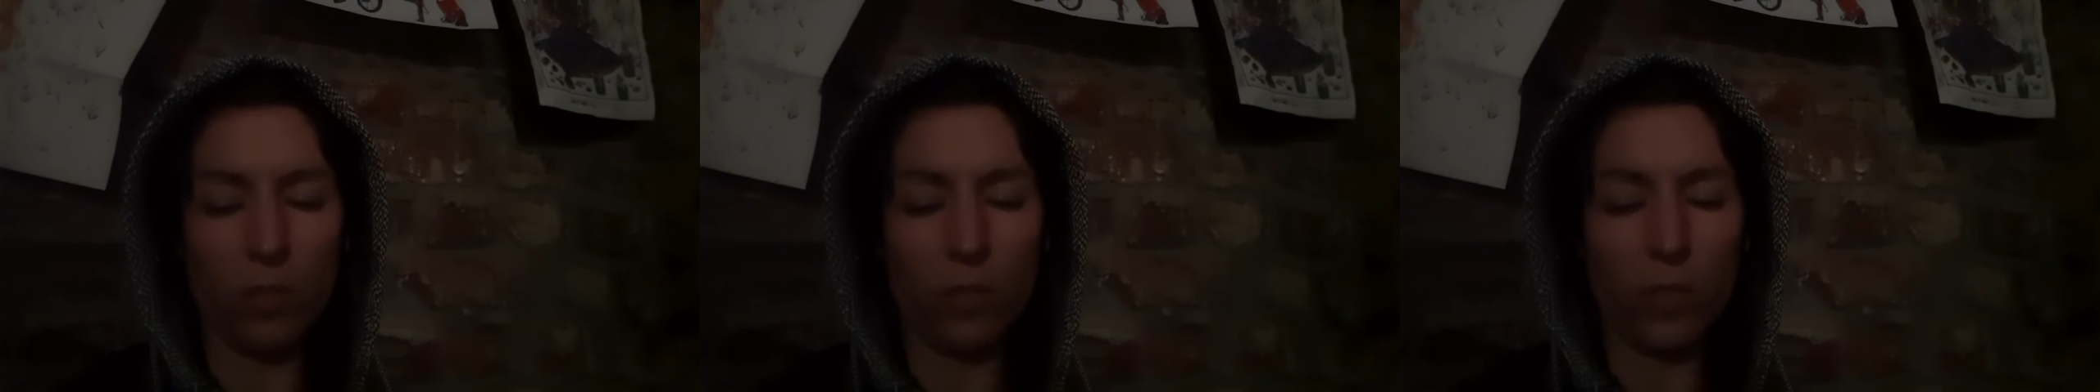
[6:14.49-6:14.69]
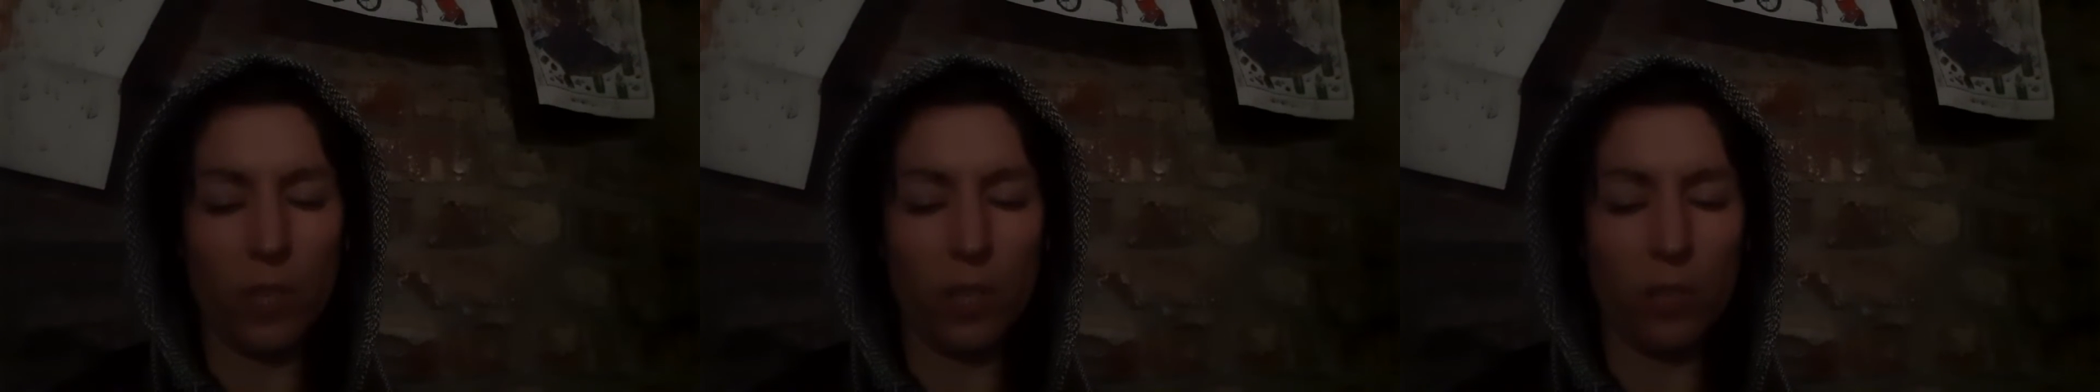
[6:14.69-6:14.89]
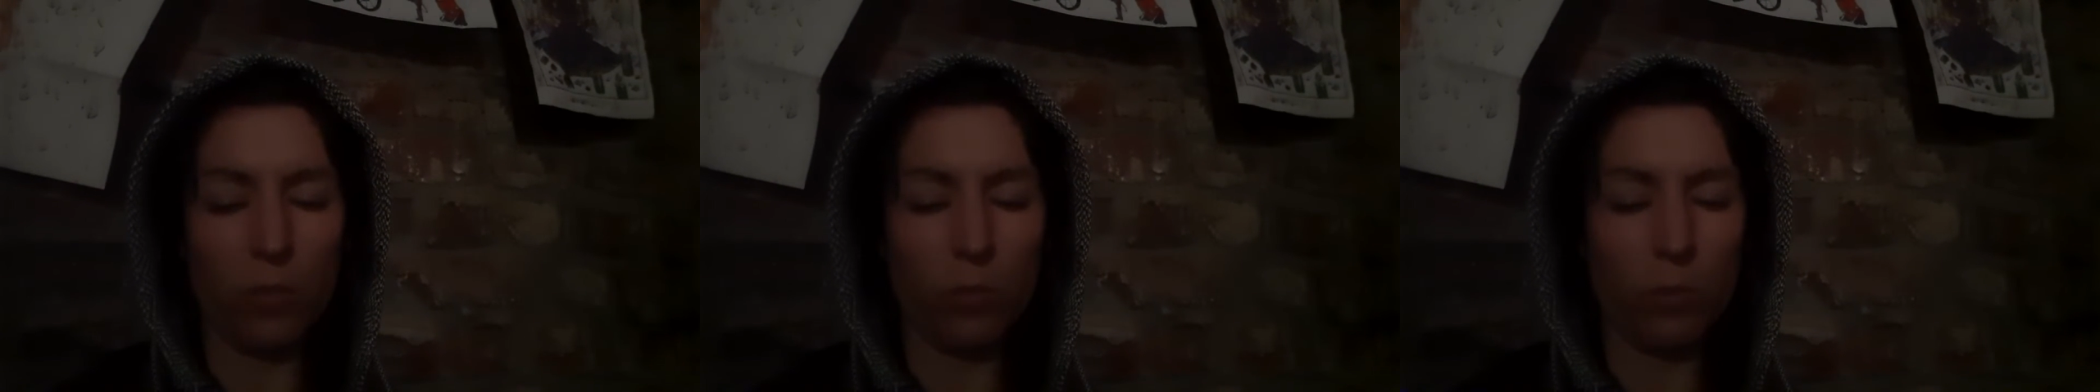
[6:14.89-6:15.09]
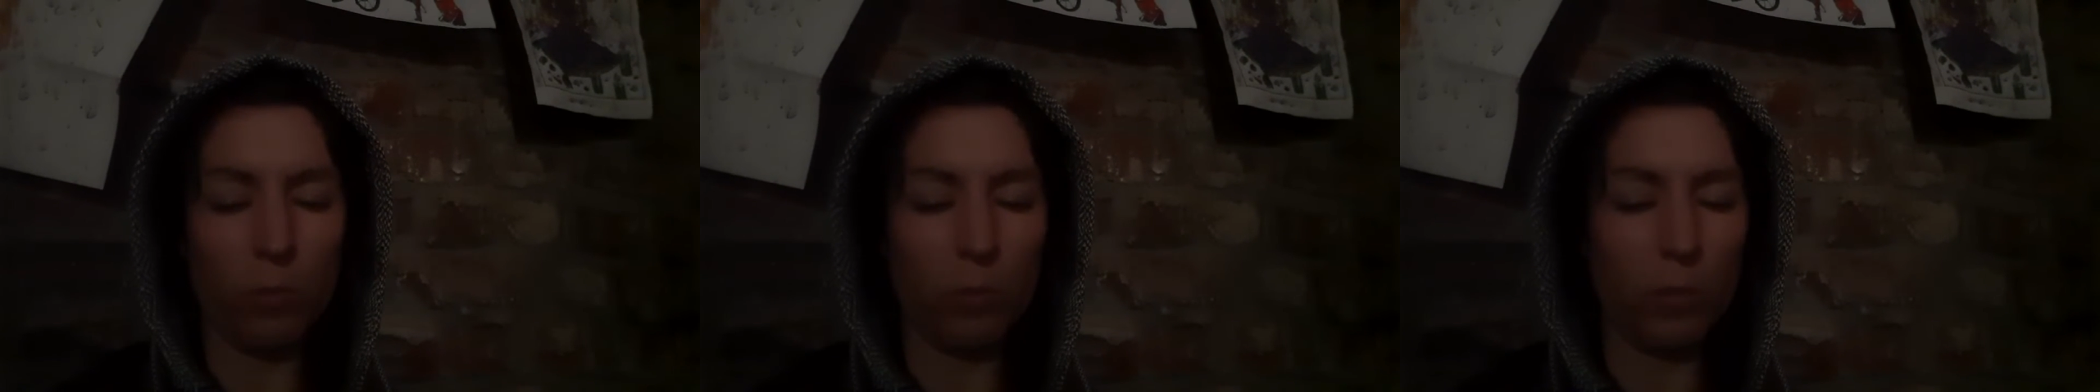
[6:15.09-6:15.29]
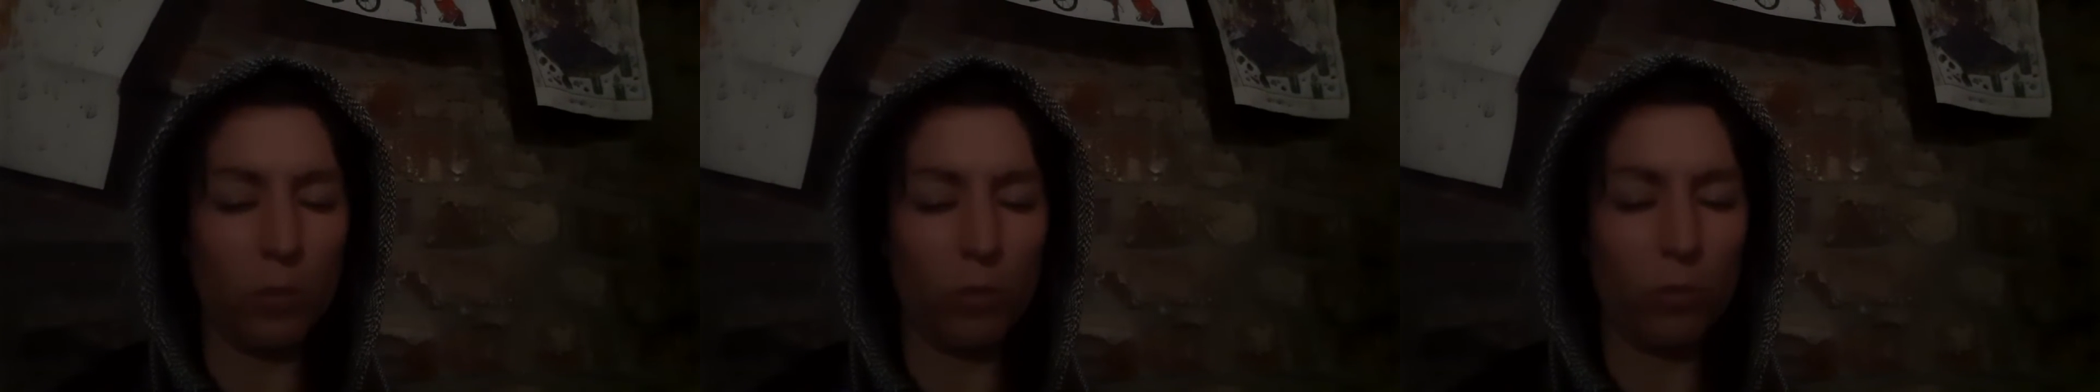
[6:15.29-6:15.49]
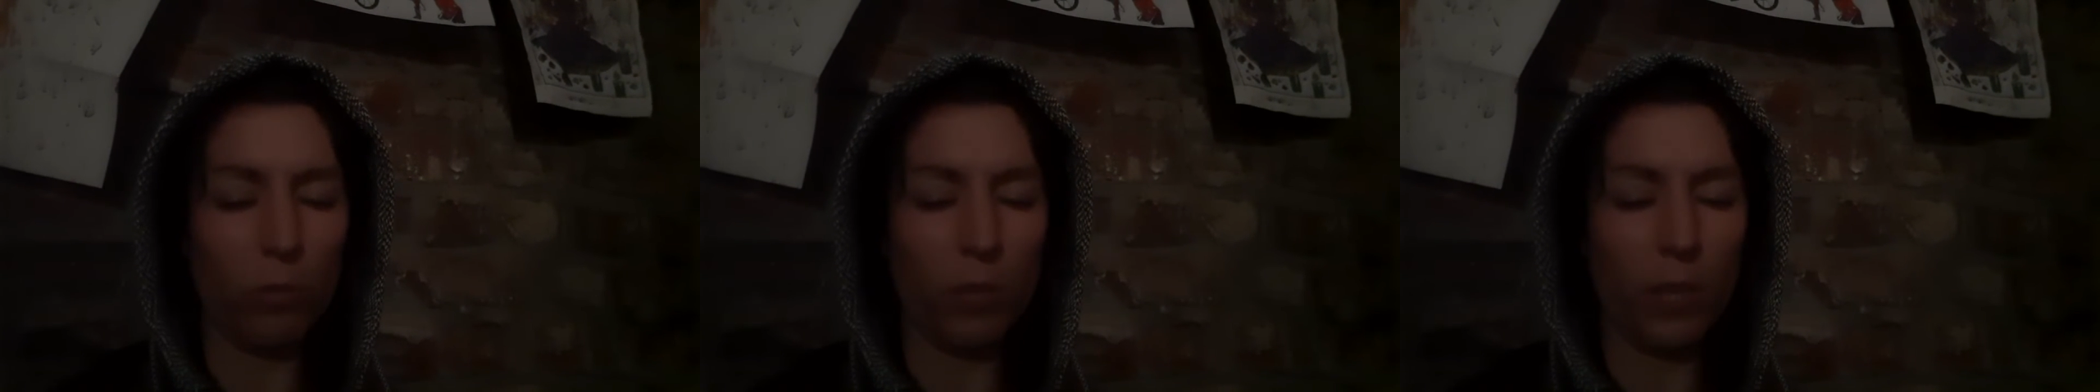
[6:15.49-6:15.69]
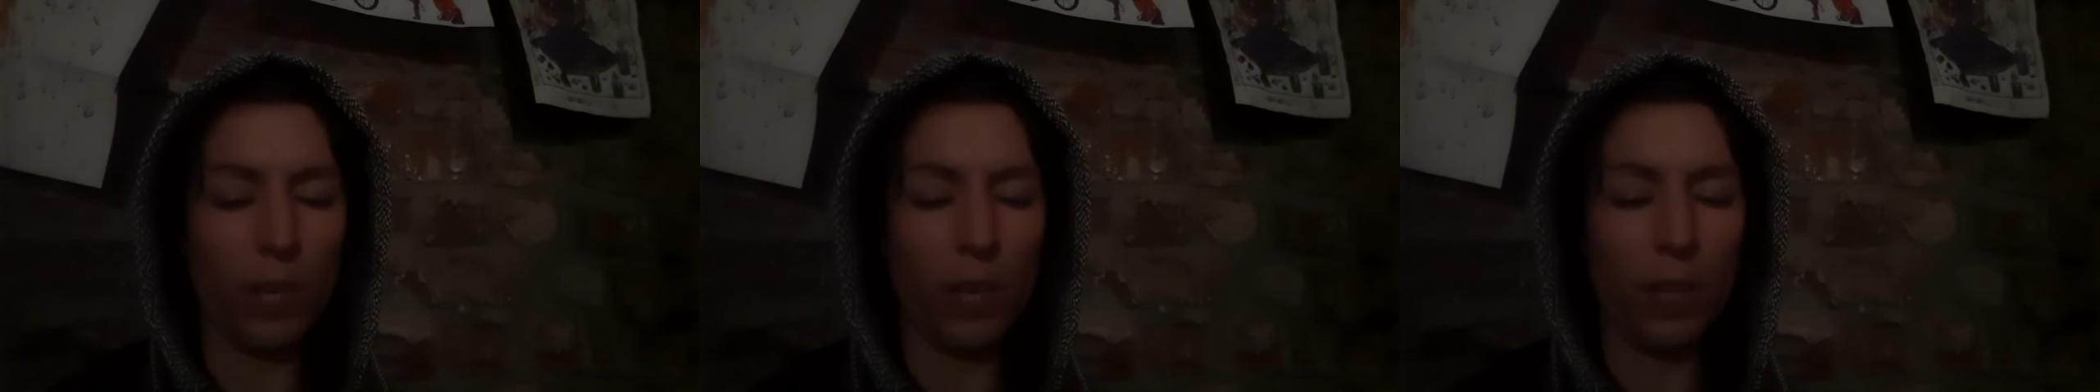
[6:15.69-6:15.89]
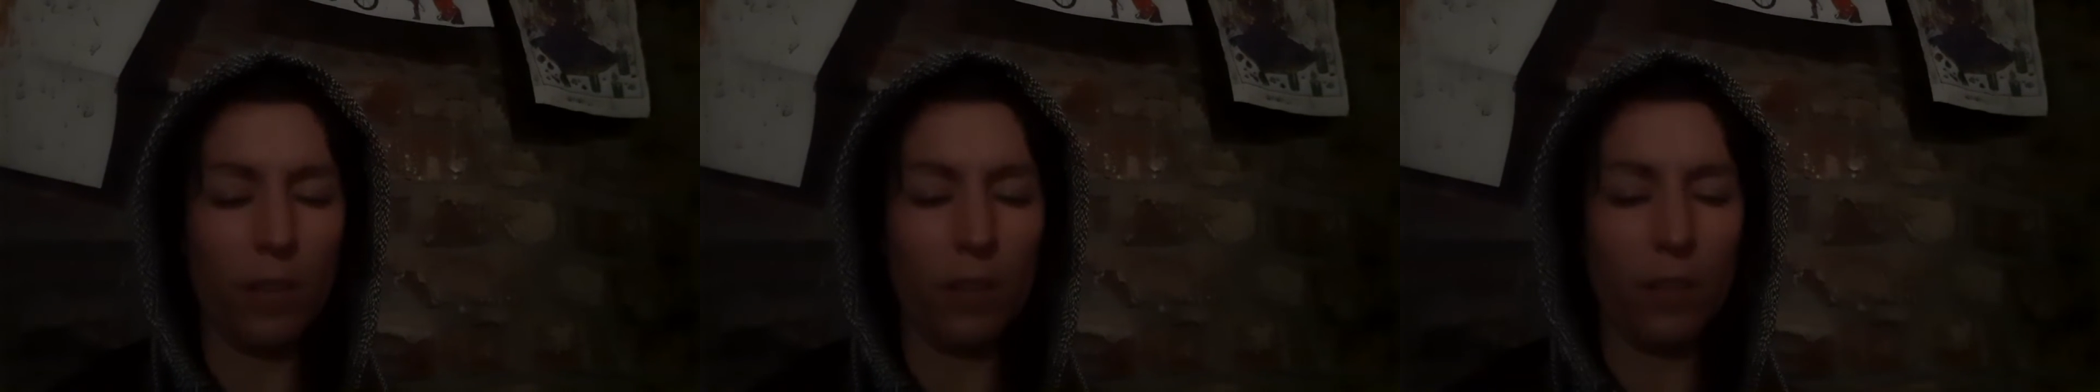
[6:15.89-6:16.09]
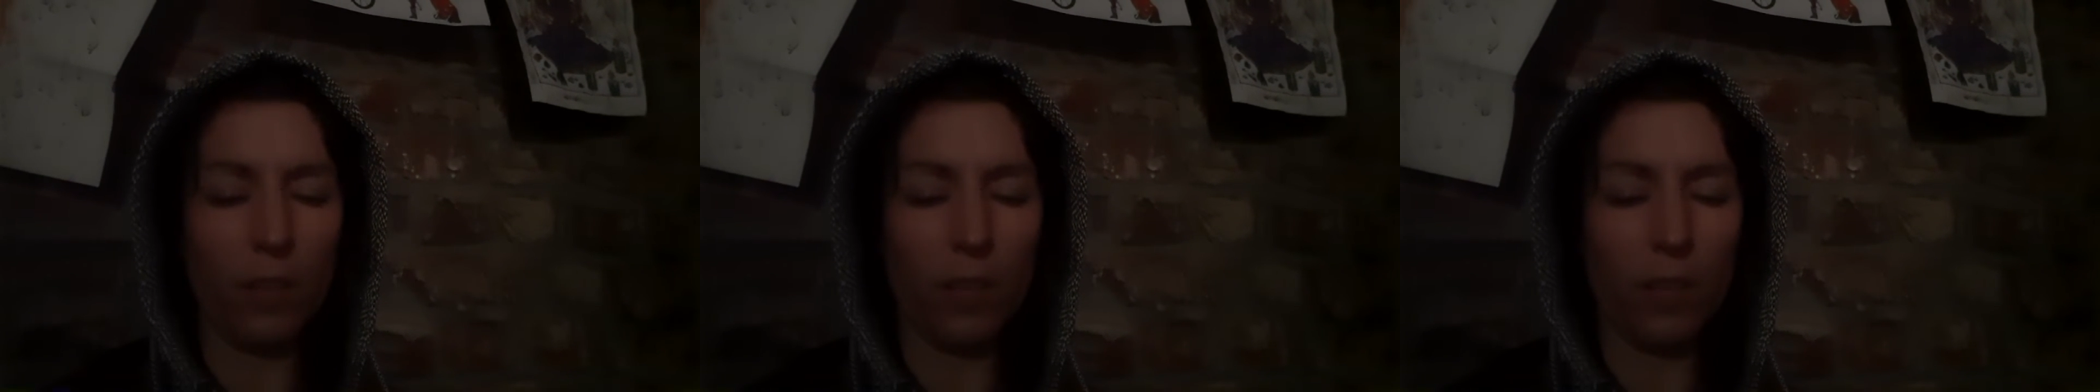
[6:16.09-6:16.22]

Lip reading: things with me too again.